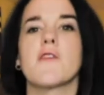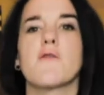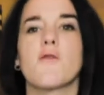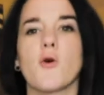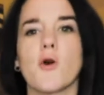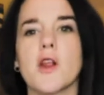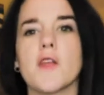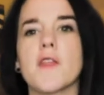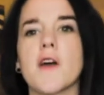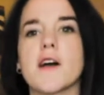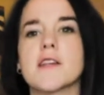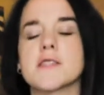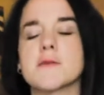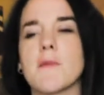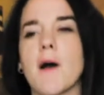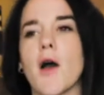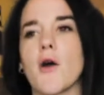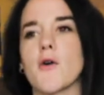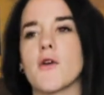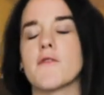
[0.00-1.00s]
40,000
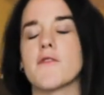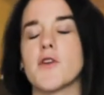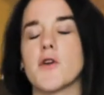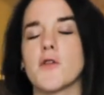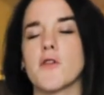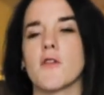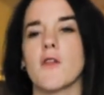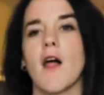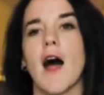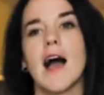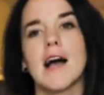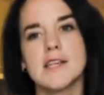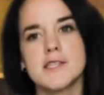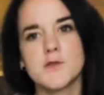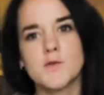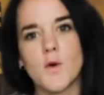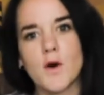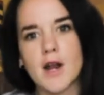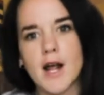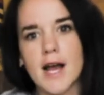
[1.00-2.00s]
mile review. The
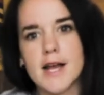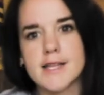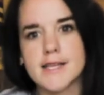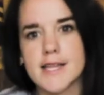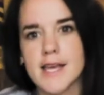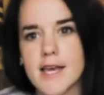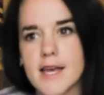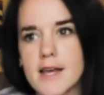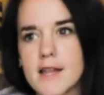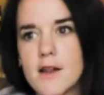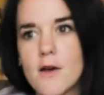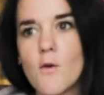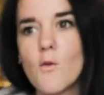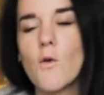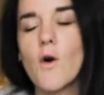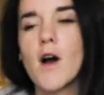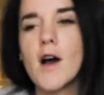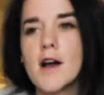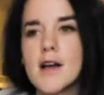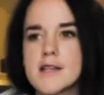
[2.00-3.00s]
last one I did
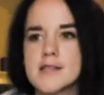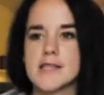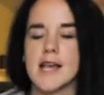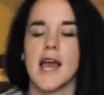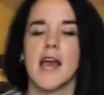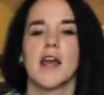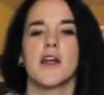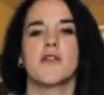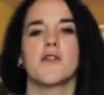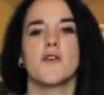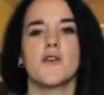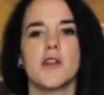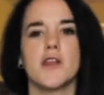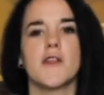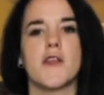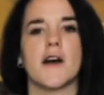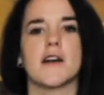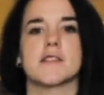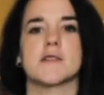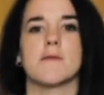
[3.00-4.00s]
was a
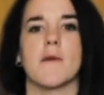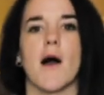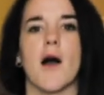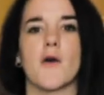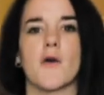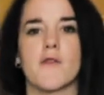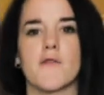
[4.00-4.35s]
30,000 mile